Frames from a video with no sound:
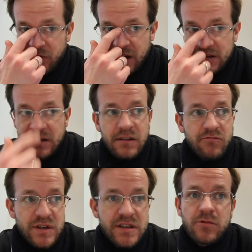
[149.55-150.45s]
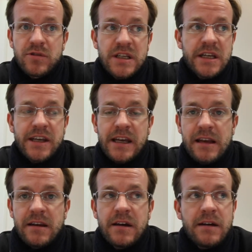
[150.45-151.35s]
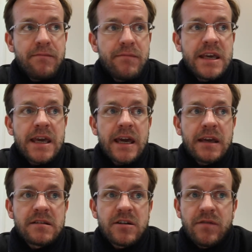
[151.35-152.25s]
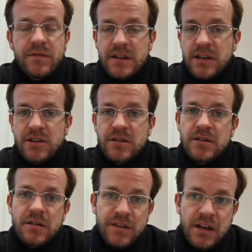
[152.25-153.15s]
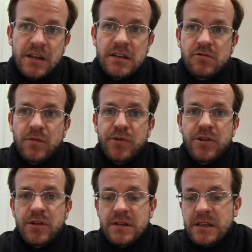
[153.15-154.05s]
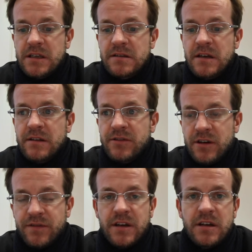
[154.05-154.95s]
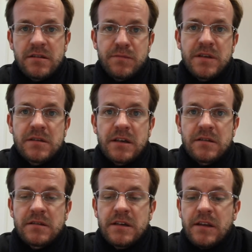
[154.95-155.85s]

has resulted in me getting into conversations that have turned into opportunities, that have turned into business.